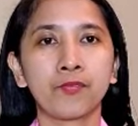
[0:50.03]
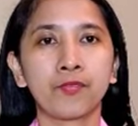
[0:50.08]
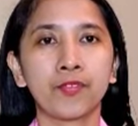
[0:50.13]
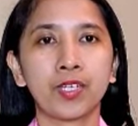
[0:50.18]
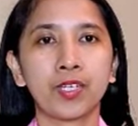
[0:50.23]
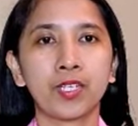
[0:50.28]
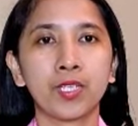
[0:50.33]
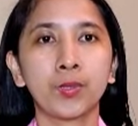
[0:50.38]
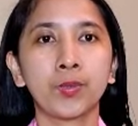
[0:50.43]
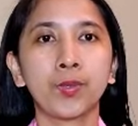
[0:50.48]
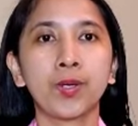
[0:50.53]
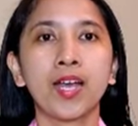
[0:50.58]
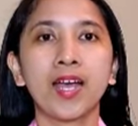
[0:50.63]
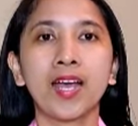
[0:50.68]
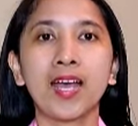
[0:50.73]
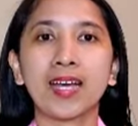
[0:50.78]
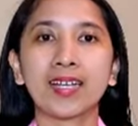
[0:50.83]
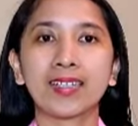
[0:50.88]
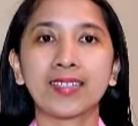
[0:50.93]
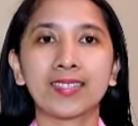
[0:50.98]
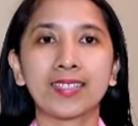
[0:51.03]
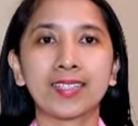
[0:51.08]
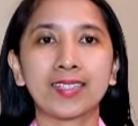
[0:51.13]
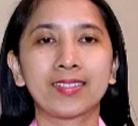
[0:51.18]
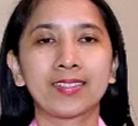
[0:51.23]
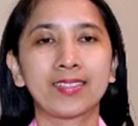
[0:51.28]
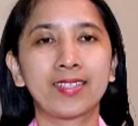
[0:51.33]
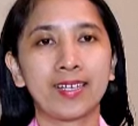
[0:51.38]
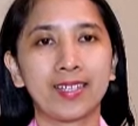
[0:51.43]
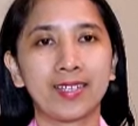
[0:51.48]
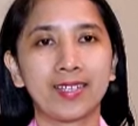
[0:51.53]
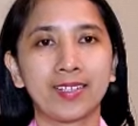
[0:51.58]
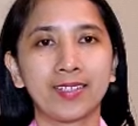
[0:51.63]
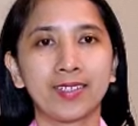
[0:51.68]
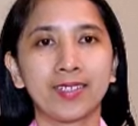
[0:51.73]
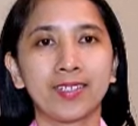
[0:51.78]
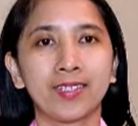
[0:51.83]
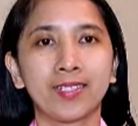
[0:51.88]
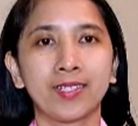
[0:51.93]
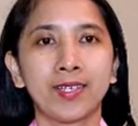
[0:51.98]
video until the
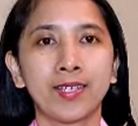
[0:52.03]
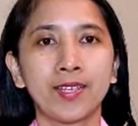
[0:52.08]
end.